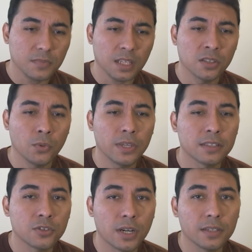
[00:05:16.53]
so we
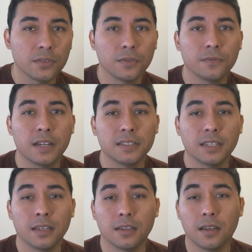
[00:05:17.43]
can try to find
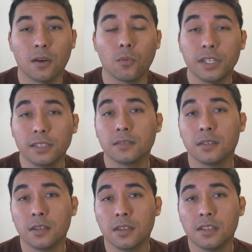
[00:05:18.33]
a winning
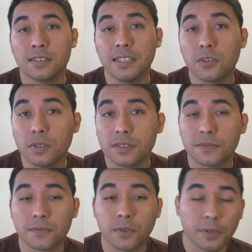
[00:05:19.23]
sequence
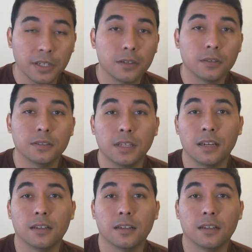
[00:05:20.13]
from here on